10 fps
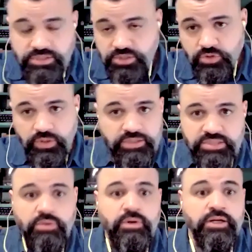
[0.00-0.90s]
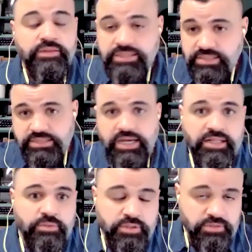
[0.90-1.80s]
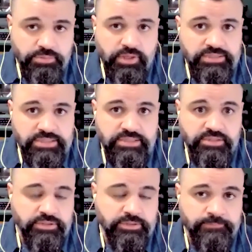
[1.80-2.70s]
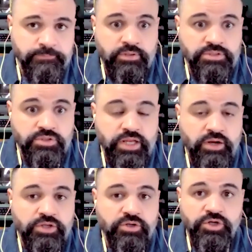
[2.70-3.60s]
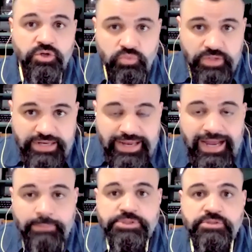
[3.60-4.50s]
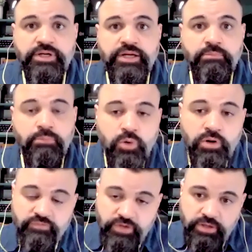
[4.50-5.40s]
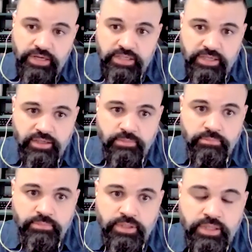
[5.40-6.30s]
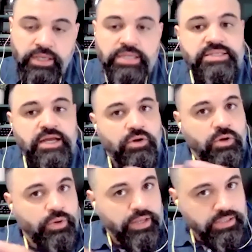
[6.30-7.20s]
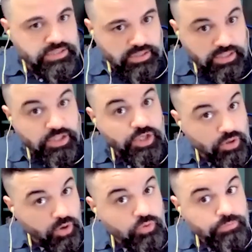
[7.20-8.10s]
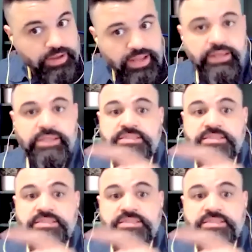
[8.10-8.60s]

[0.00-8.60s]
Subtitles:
2 and so on. And that's exactly what you're in the process of doing. So now you're recapturing more of your income is now going into your own bank